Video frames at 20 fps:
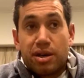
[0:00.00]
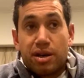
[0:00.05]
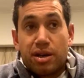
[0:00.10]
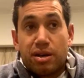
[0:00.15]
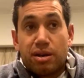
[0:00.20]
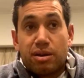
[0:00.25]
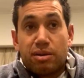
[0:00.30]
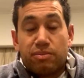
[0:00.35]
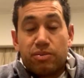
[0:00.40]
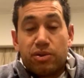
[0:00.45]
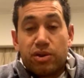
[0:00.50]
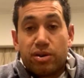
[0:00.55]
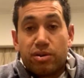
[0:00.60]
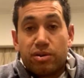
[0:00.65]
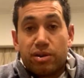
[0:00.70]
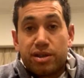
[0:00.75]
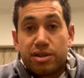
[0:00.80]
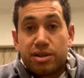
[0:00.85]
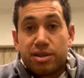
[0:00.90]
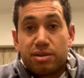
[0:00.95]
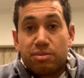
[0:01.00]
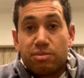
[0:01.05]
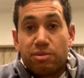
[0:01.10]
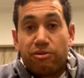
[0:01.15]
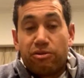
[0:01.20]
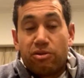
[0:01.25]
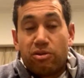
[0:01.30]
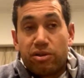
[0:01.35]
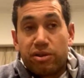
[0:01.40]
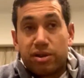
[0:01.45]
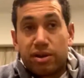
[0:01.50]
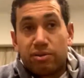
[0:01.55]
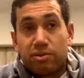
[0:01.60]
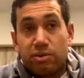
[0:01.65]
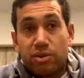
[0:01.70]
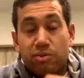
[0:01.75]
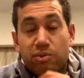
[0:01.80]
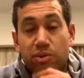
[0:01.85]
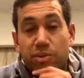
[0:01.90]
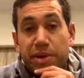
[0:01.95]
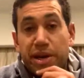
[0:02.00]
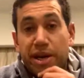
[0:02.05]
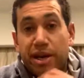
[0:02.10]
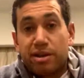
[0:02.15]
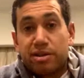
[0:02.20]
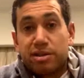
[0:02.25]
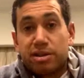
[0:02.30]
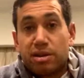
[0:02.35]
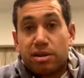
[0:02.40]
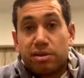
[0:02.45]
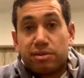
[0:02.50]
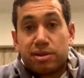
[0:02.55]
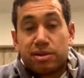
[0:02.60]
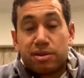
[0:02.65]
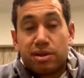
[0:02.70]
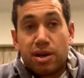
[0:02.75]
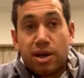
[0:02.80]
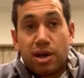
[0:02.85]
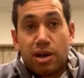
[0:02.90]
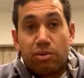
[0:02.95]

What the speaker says: as I said before, I think we back ourselves